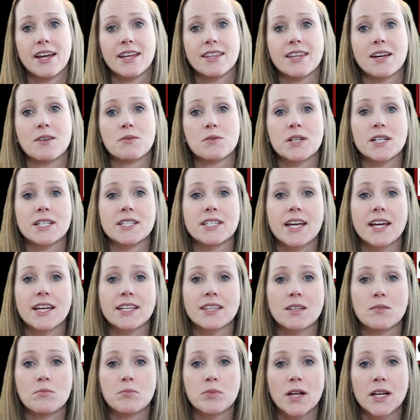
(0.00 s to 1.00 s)
They were to
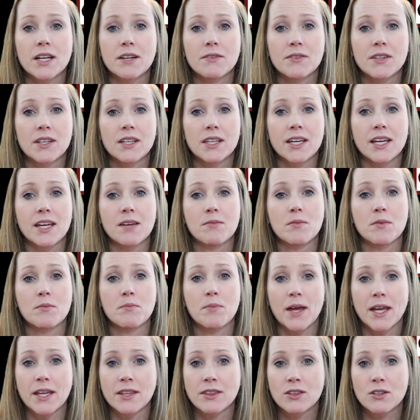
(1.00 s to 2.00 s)
take the blood of the lamb and
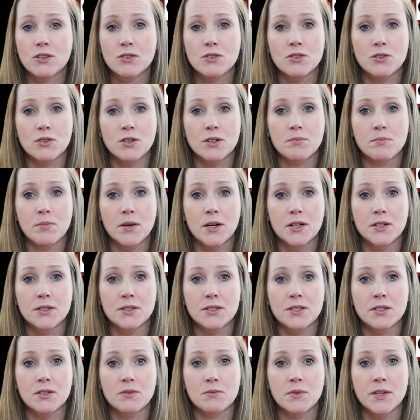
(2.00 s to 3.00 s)
paint their
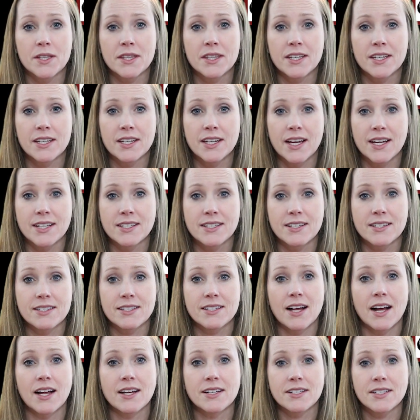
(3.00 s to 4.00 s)
doorpost with it as a
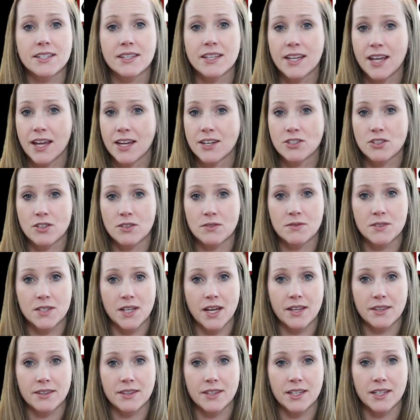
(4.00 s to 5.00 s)
sign to the angel of
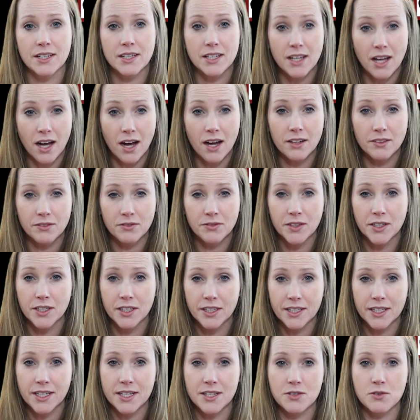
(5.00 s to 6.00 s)
death that
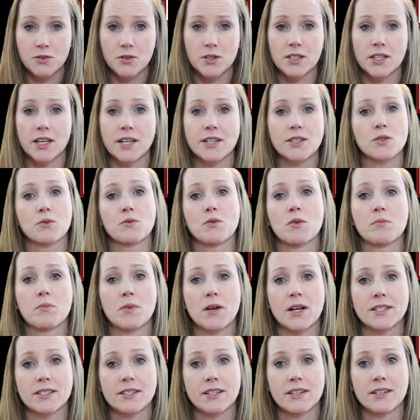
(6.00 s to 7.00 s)
God-fearing Israelites were
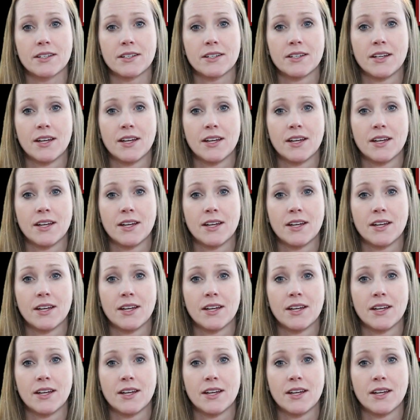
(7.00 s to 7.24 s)
present.